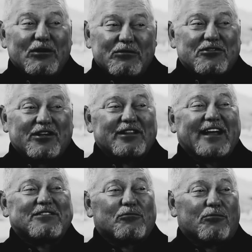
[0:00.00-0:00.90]
noticing
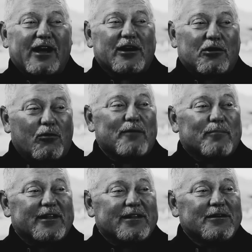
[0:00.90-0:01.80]
that the right
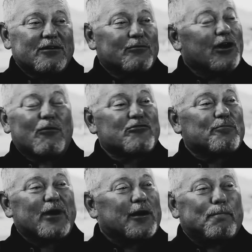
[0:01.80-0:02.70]
equipment would always
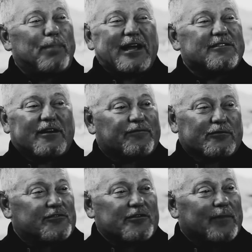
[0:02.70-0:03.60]
make a big
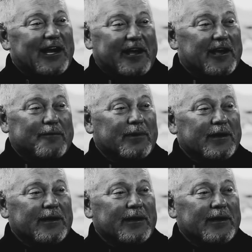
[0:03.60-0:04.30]
difference in my game.